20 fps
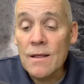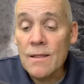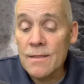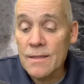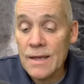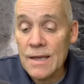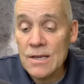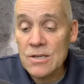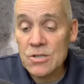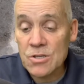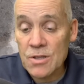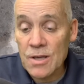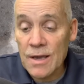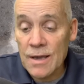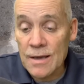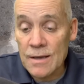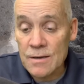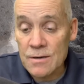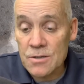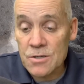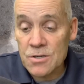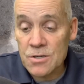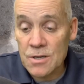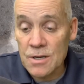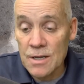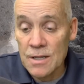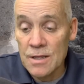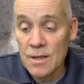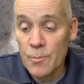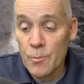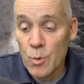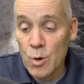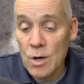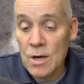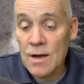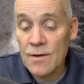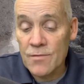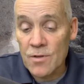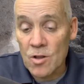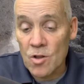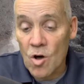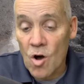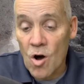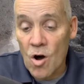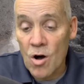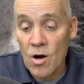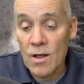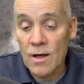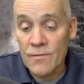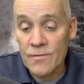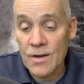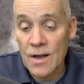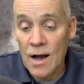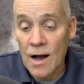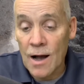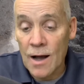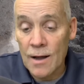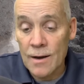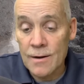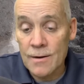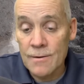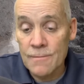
these things in the book of the law of God.